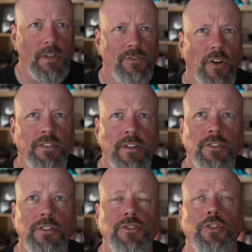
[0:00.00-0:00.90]
Dark
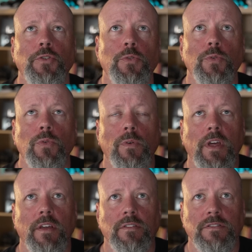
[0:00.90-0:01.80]
Ascension 2
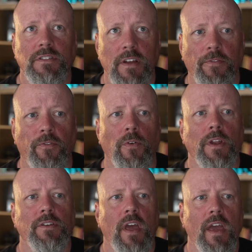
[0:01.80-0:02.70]
is
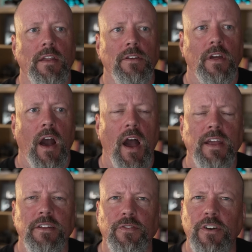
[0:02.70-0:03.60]
different and
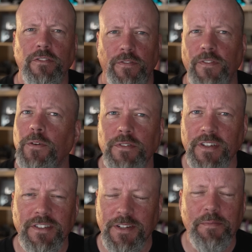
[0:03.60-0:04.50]
kind of
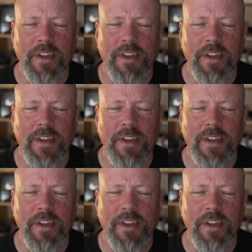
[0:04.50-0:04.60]
confusing to